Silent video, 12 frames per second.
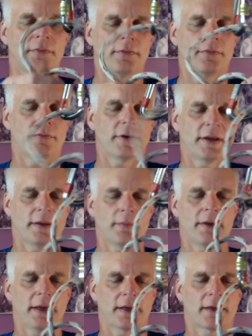round the
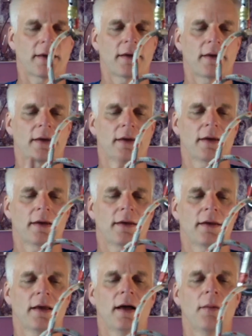back, and
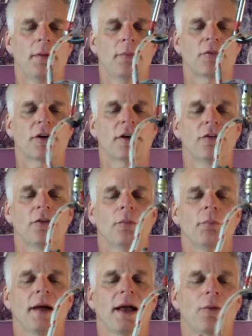up. I'm trying to do it
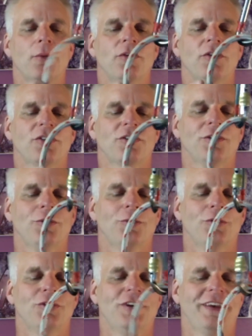backwards so you'll
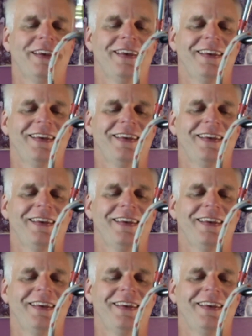see it.